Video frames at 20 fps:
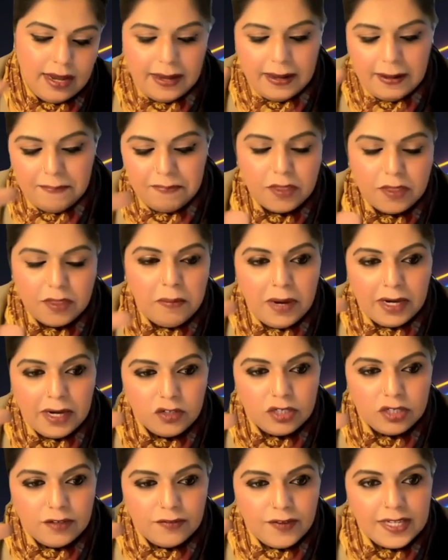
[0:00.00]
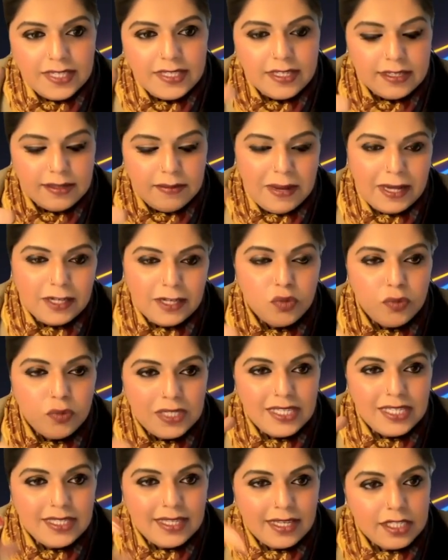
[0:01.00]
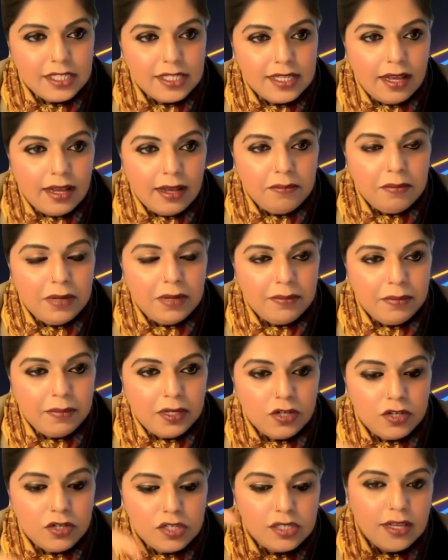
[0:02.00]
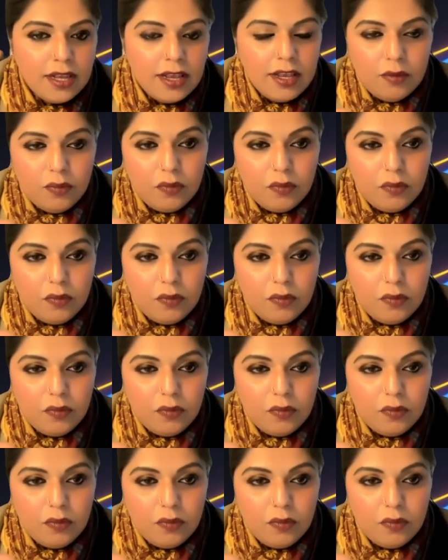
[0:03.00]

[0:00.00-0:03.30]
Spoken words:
The micro device is about 26 millimeters,